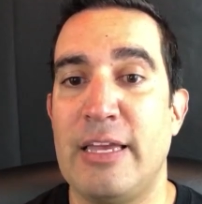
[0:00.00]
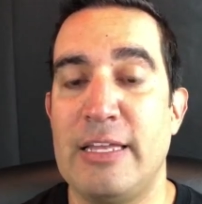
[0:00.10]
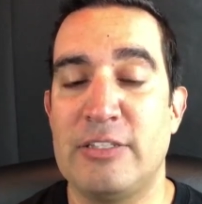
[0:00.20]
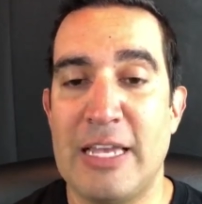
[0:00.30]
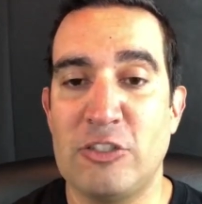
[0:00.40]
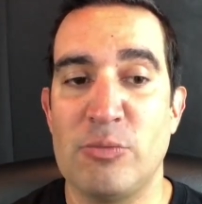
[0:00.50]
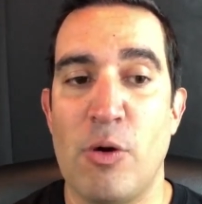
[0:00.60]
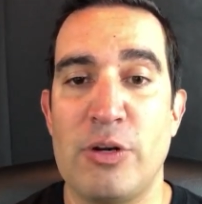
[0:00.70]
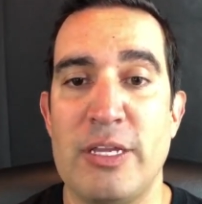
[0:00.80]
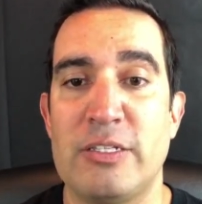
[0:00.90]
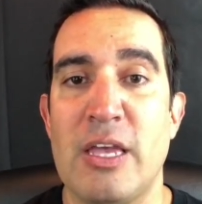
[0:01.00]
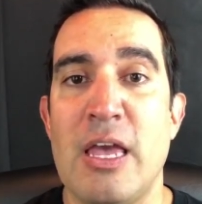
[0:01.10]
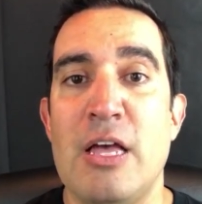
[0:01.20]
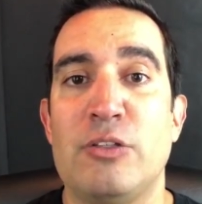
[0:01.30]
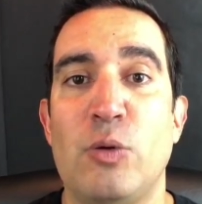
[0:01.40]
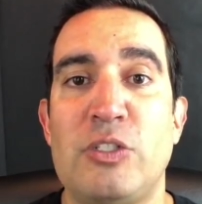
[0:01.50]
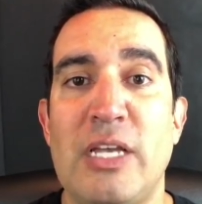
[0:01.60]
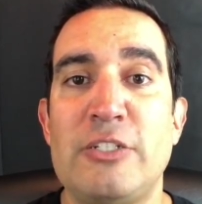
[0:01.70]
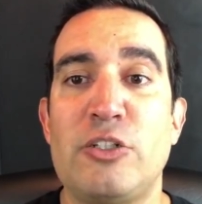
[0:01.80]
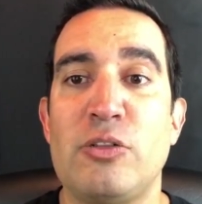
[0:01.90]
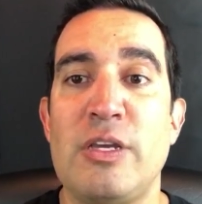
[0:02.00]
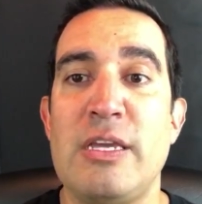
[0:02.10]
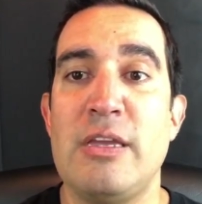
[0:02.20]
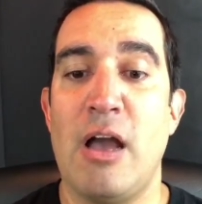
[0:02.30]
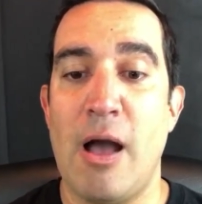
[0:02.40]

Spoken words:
testimonies to essentially